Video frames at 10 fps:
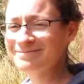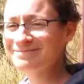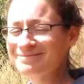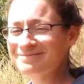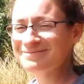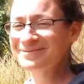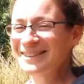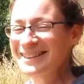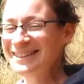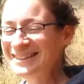or
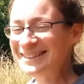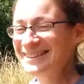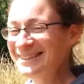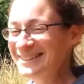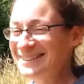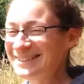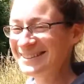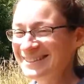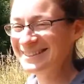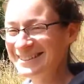we
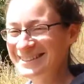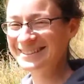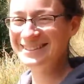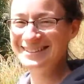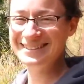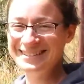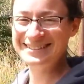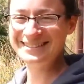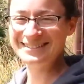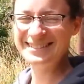could bring this to a
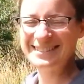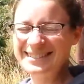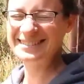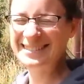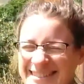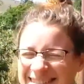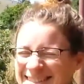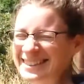washer, a wool washer.